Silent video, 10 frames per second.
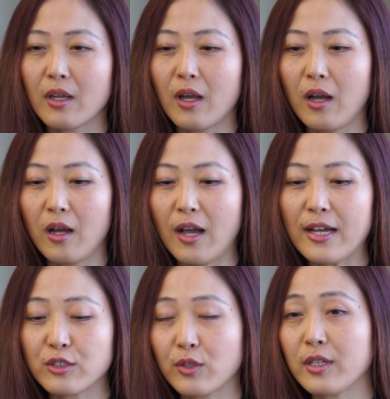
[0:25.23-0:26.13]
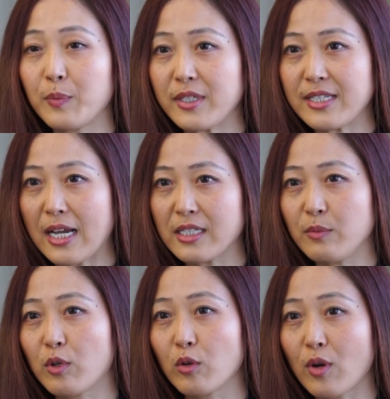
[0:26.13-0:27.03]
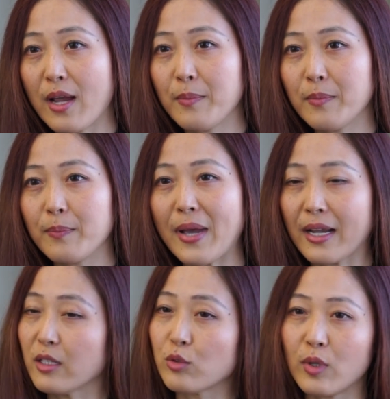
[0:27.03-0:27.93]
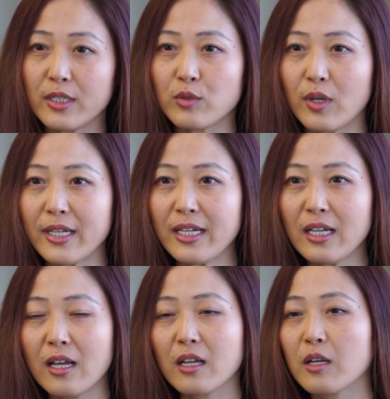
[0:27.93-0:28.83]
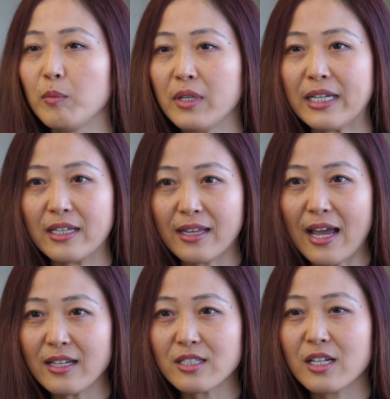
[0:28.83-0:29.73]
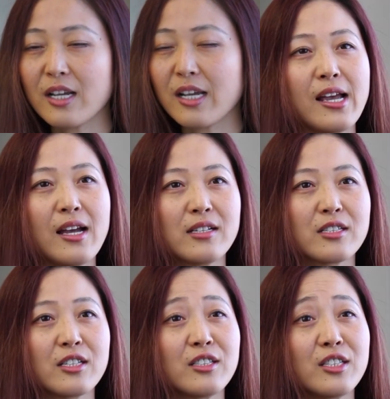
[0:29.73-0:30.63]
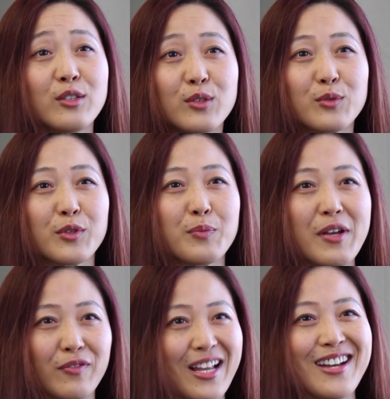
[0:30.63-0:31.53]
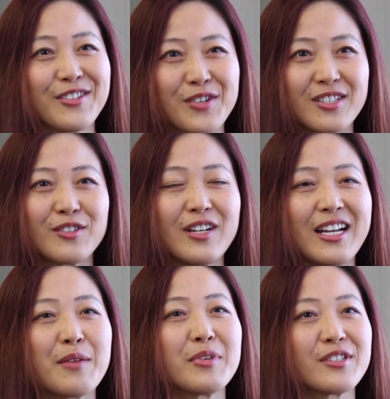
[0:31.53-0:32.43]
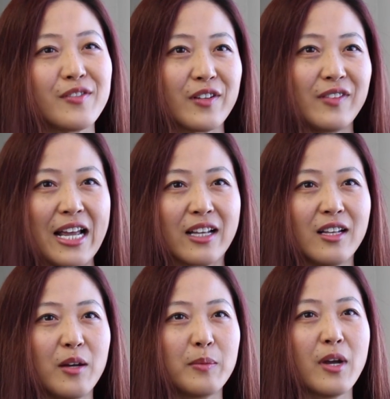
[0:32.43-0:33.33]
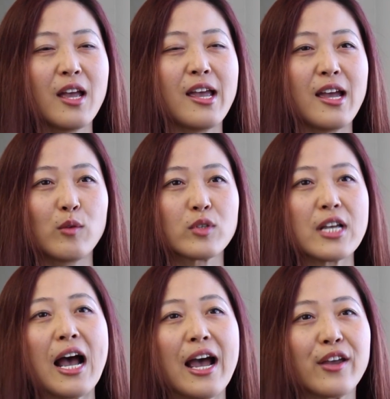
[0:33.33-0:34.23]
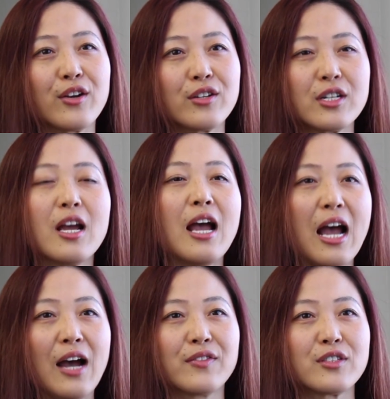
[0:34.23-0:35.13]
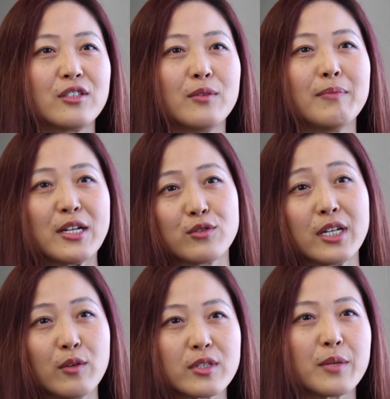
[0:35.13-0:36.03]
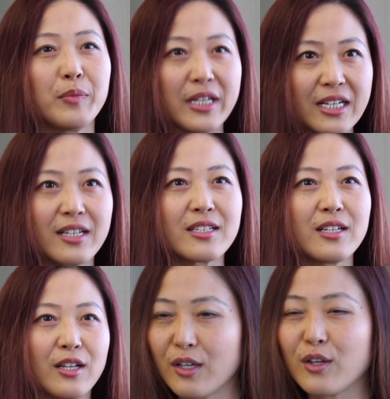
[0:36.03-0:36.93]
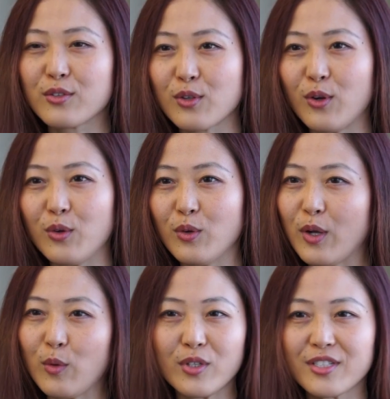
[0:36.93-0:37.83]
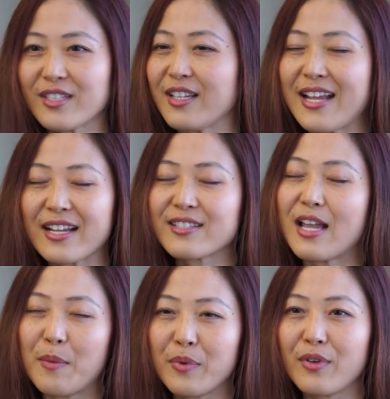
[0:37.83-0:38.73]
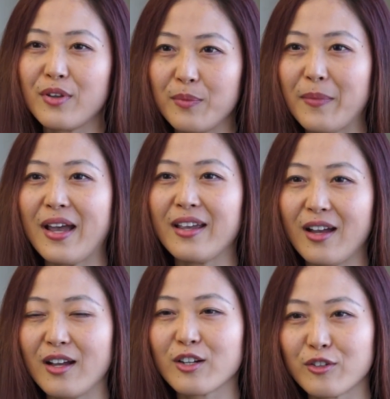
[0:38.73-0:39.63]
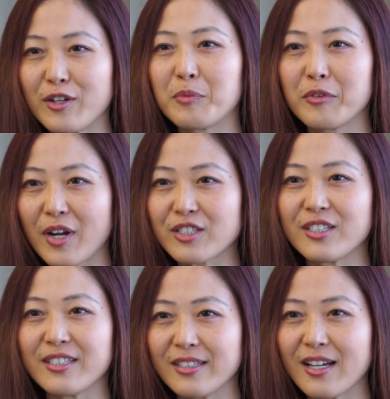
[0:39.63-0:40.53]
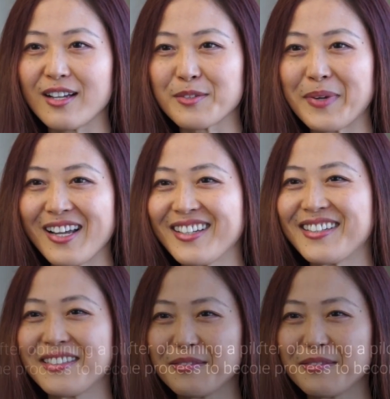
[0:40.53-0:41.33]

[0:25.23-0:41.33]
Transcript: I joined the BCIT program back in 2020, completed that, and continued with my flight instructor rating at Pacific Flying Club, and was hired after my training was completed. So it was just the next step in my career progression as a pilot.